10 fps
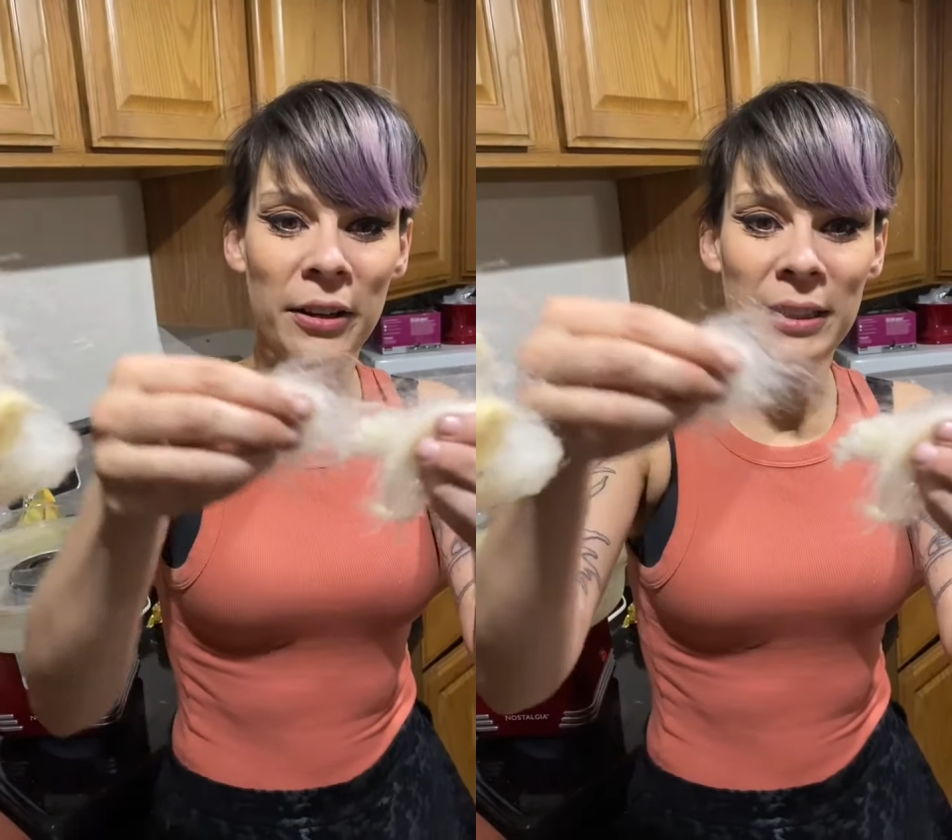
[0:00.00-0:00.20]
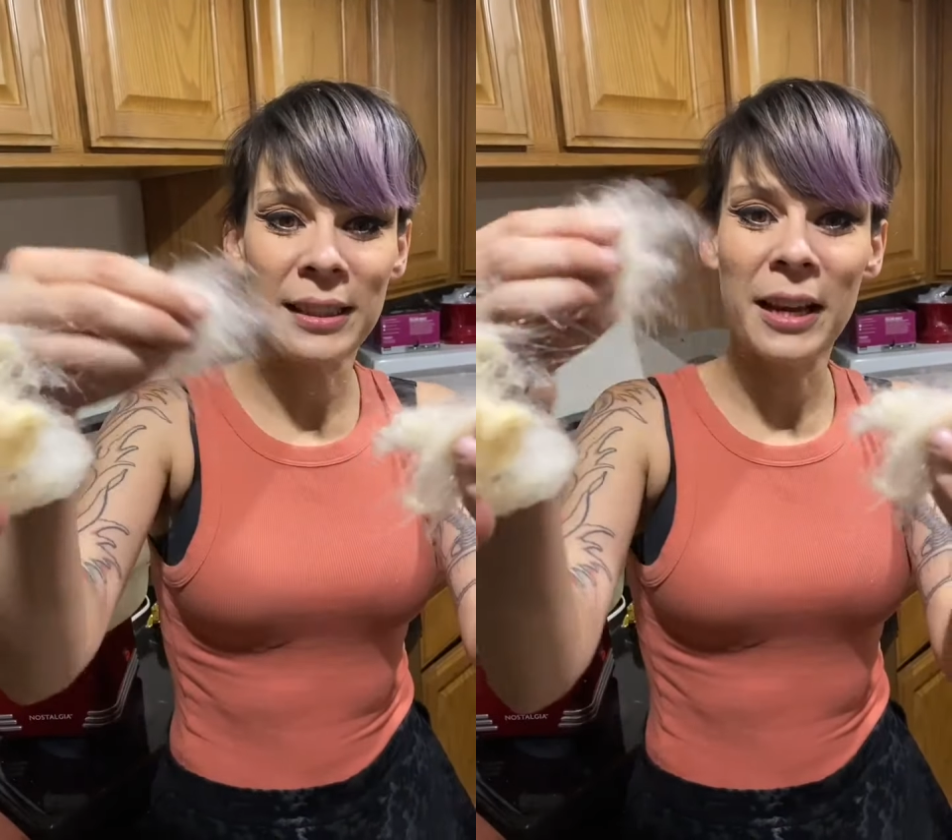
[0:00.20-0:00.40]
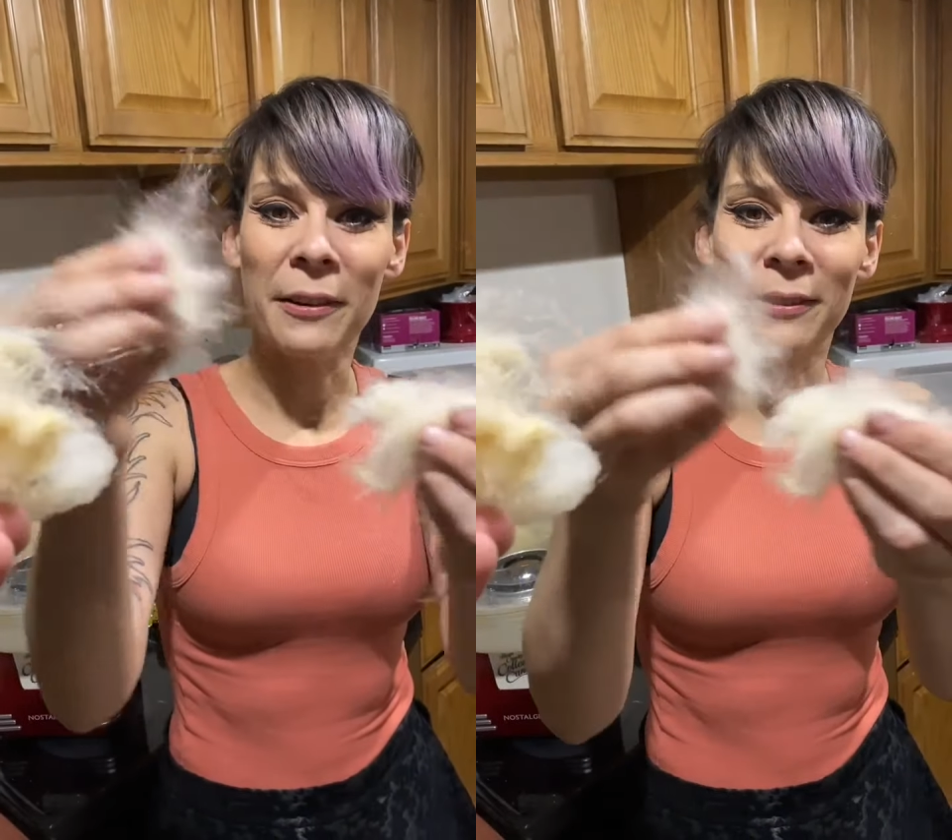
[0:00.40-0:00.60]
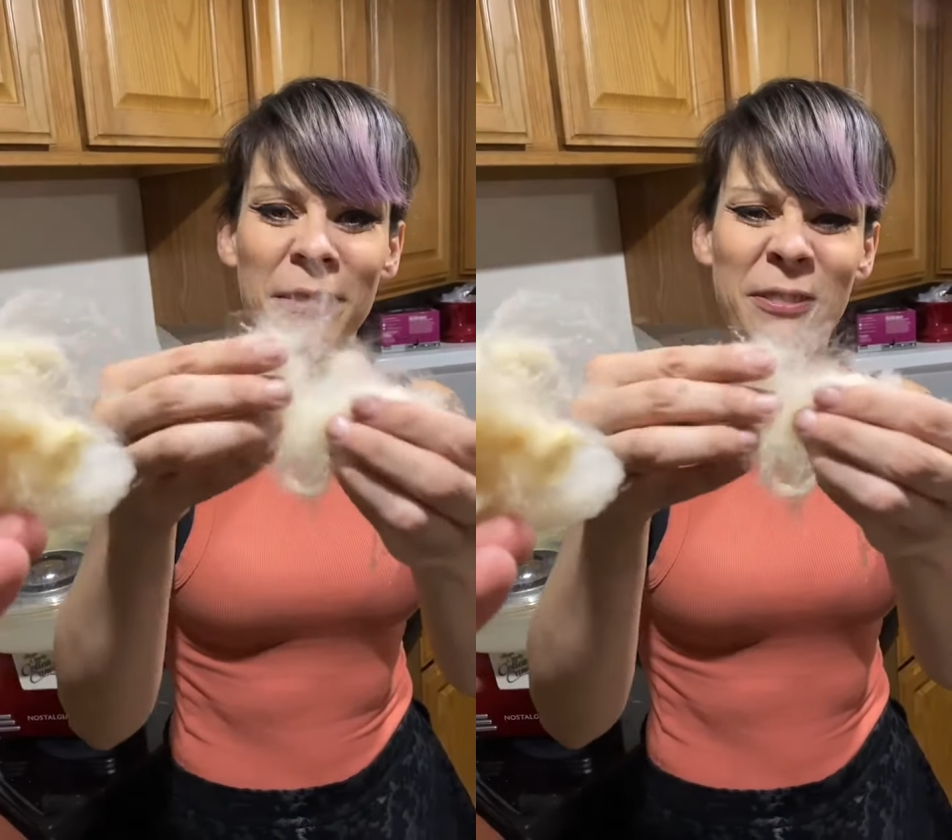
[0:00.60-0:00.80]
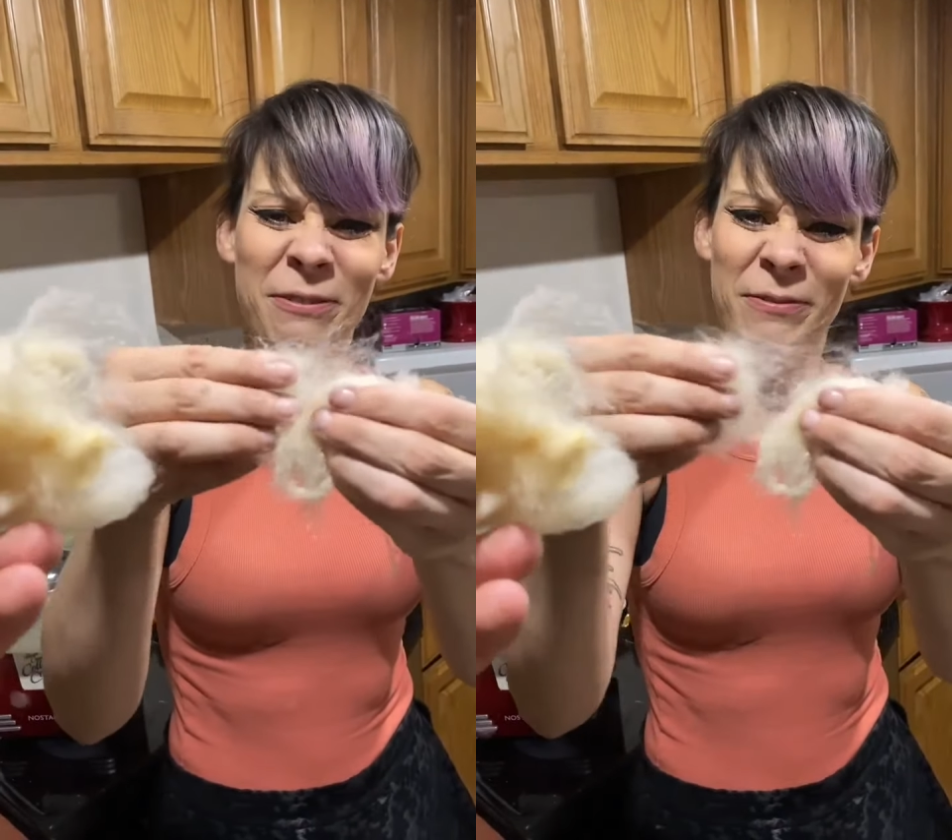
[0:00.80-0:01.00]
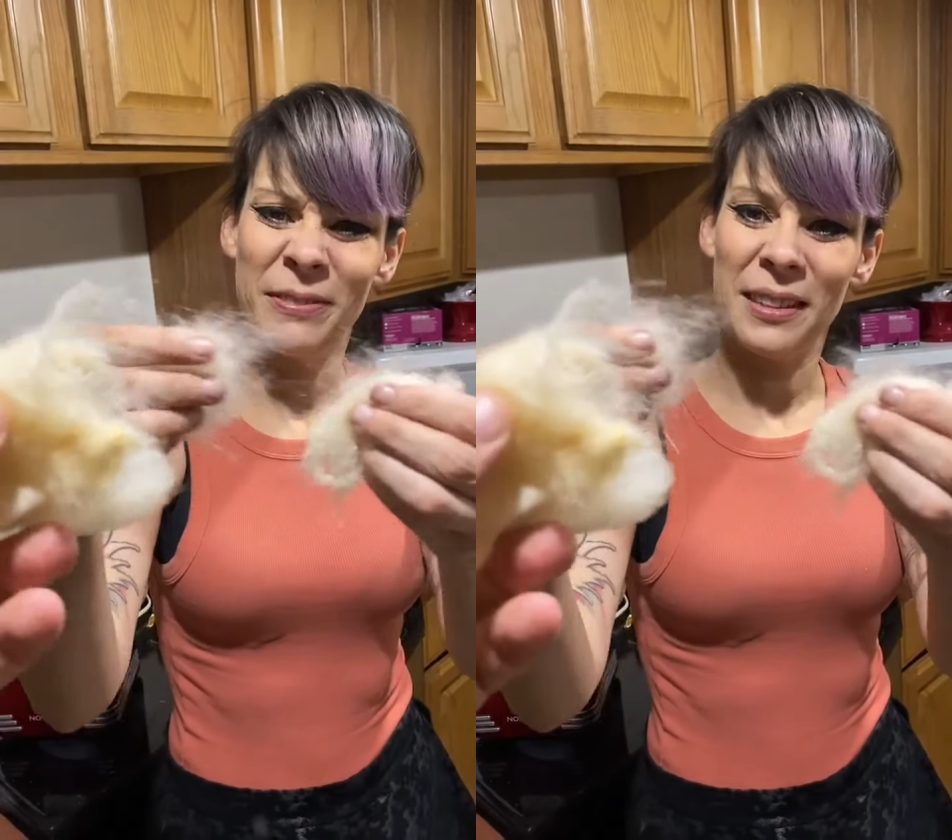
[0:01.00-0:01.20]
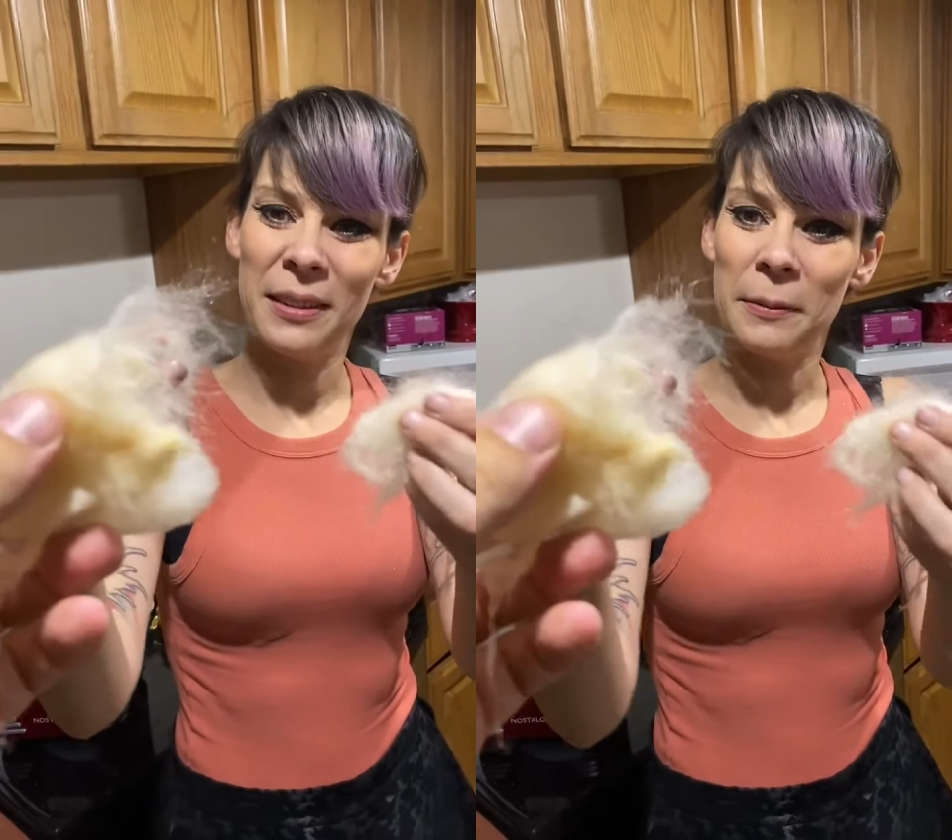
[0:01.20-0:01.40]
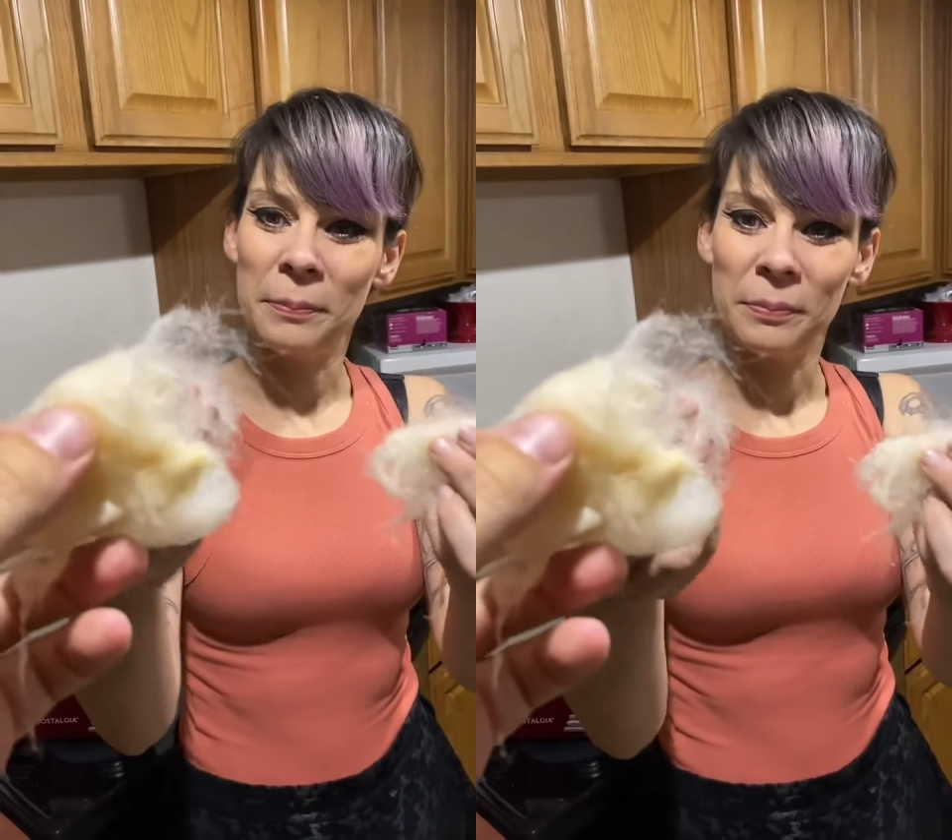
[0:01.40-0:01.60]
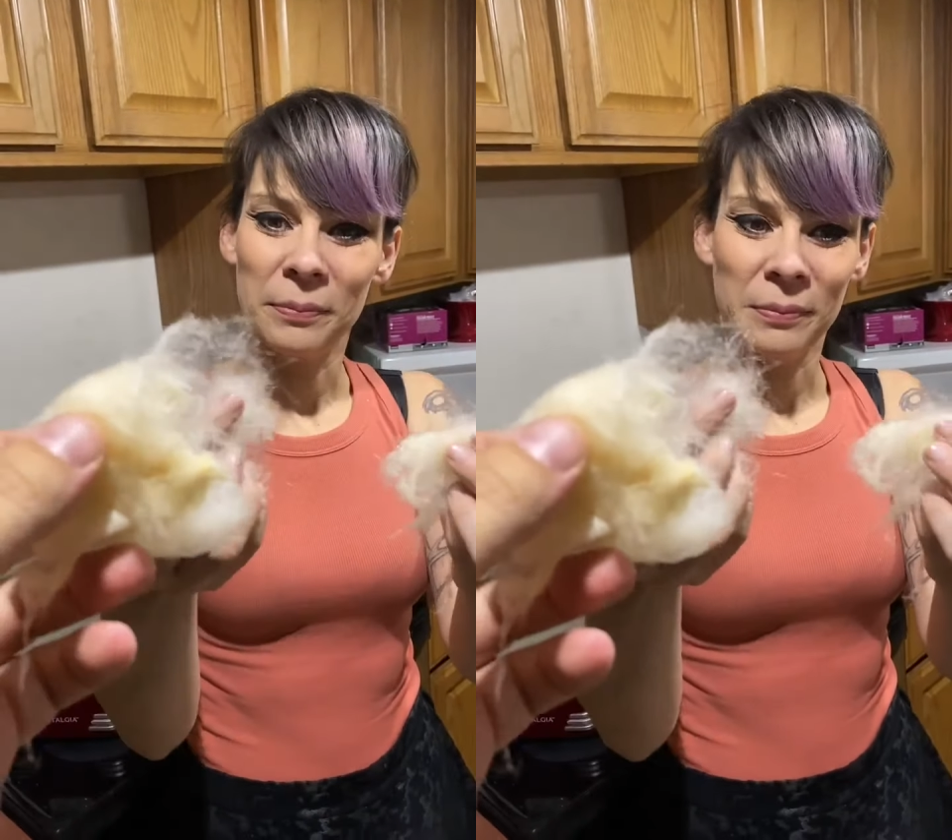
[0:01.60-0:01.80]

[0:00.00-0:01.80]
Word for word: It's like, like fine and fibrous.